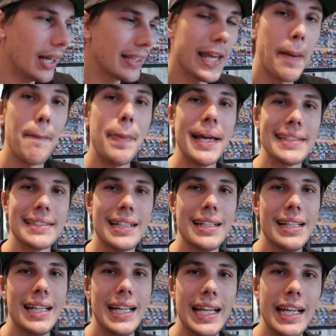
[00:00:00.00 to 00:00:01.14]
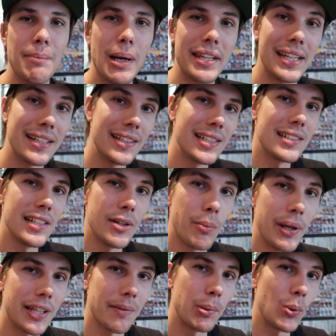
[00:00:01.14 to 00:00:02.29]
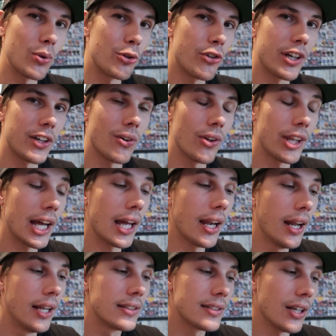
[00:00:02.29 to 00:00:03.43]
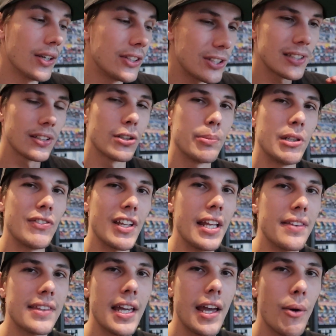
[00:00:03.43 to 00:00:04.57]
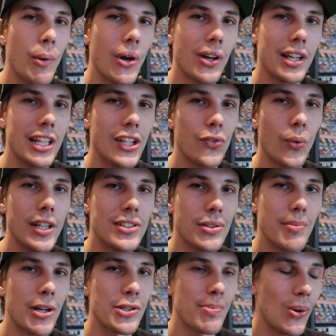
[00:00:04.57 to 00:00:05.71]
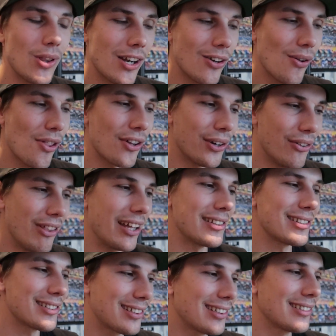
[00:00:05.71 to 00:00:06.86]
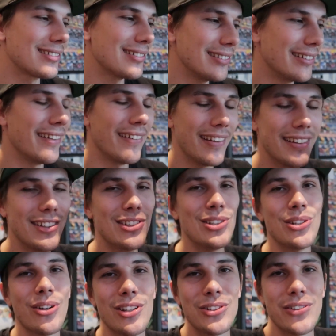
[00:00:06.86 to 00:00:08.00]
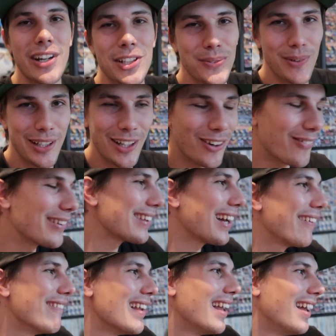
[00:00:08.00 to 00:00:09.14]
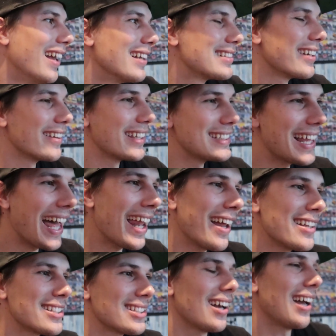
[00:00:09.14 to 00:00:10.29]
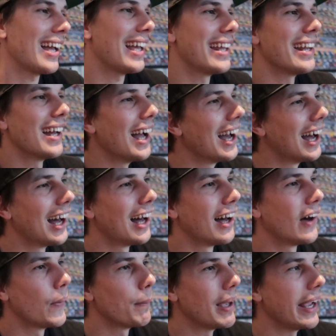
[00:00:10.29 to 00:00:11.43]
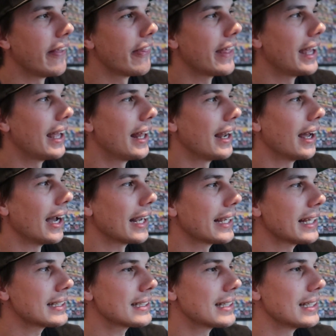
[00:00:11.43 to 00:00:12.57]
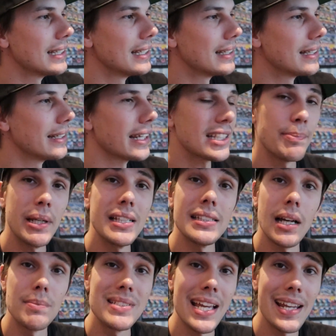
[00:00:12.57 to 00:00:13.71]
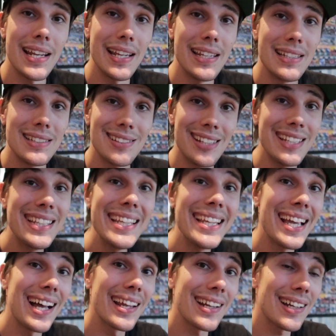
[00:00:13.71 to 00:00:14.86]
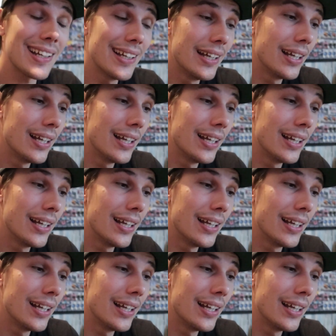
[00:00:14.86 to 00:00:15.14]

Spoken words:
get better, and by the end of this year we can pull the trigger on that. So just a little bit of a hint there. We're not going to give away too much more there, although that's, you know, the direction we're going with that. So there's that aside, and then I guess the next biggest update is the Yeeata.